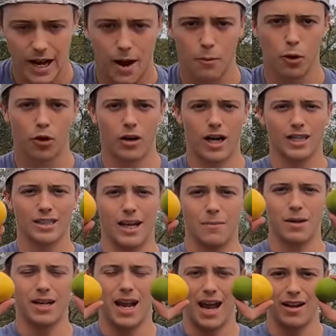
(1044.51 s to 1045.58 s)
now i brought a
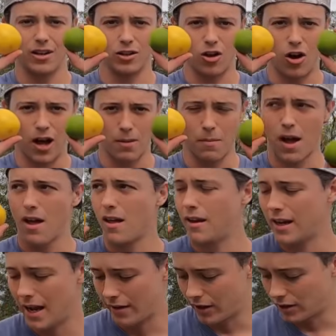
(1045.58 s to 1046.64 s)
lemon and a lime
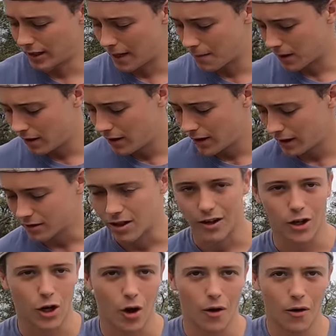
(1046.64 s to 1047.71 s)
now the lemon is
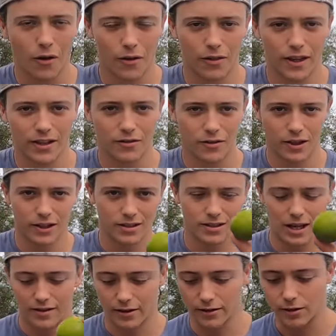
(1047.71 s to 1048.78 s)
going to go on these
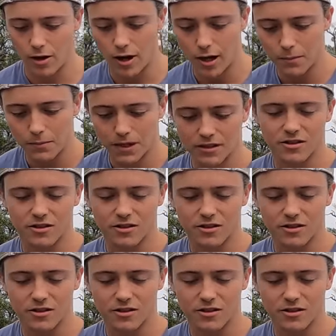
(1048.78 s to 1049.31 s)
fillets and the lime